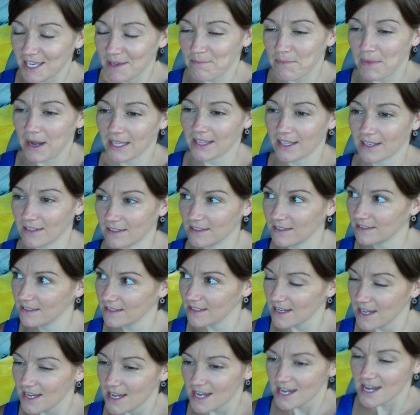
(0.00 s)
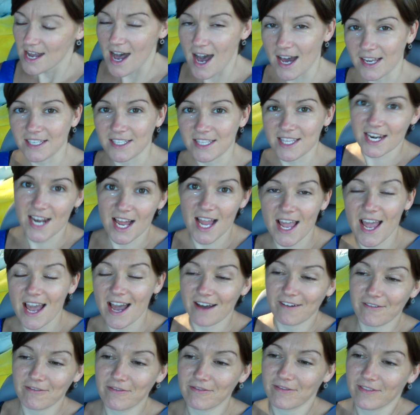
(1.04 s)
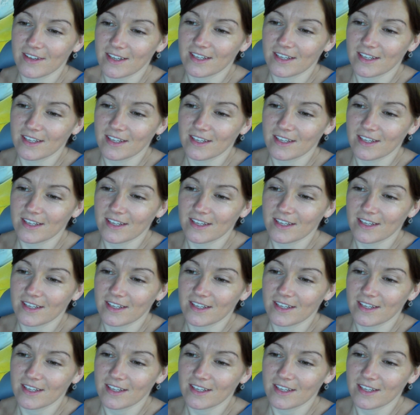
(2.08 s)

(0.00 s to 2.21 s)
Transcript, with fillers: keep my little Honda that I have